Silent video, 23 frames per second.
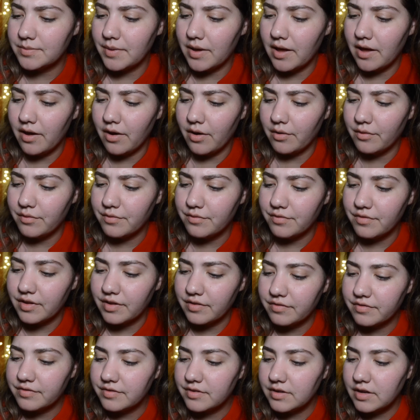about
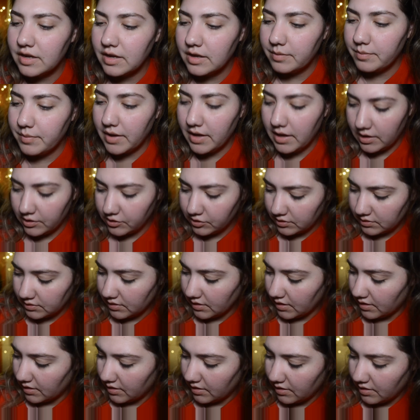fifty pages
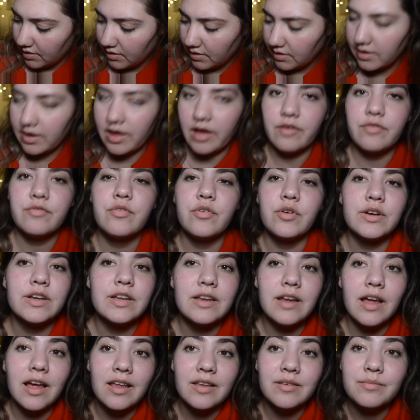later. Yeah,
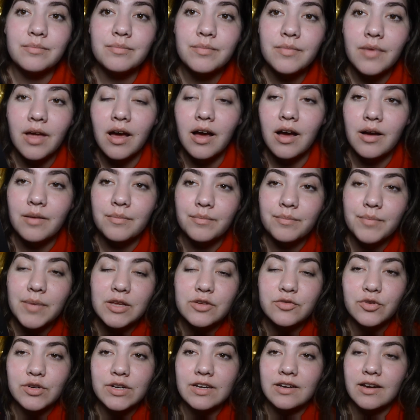forty-nine, um, page
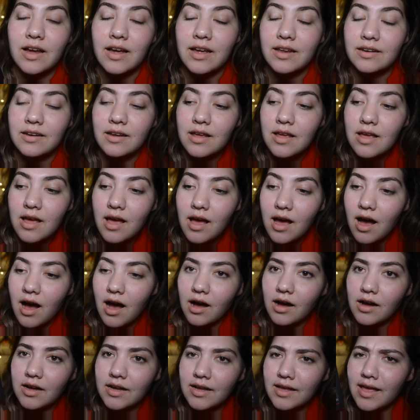forty-nine.
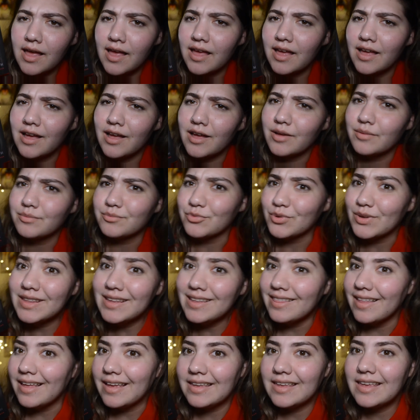I am really
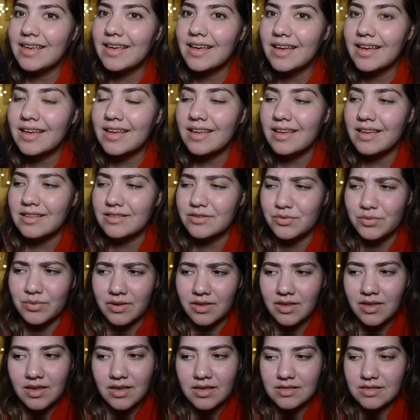liking it. It's
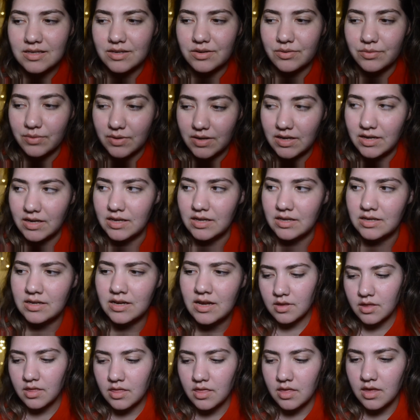really easy to read.
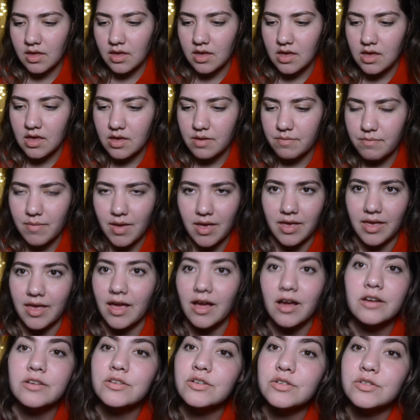The main
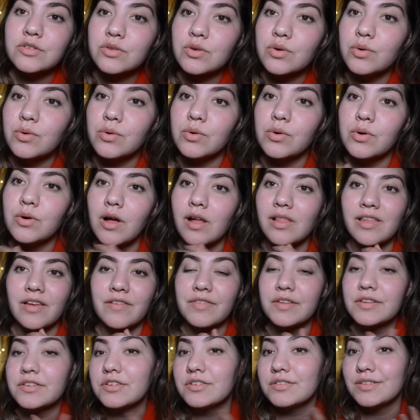character's cool. I love
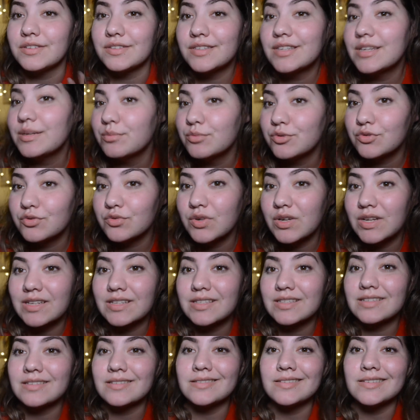that she's a
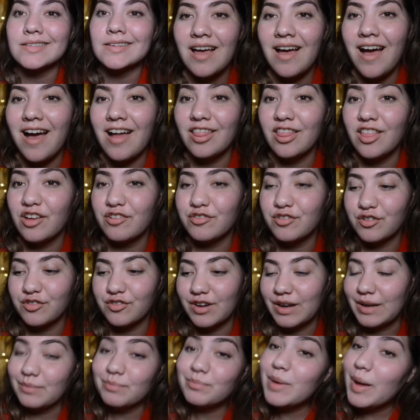seamstress, and I love her
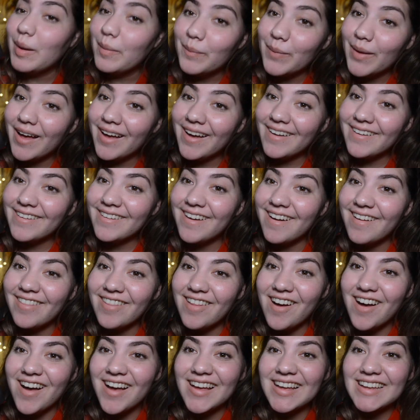friend Pippa a
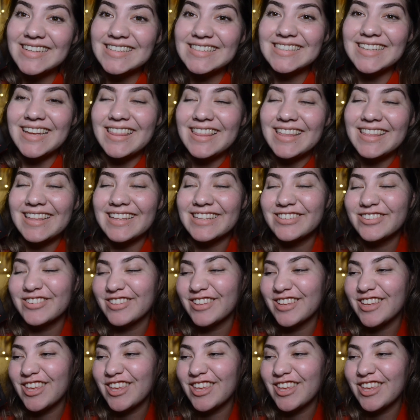lot. I think that's really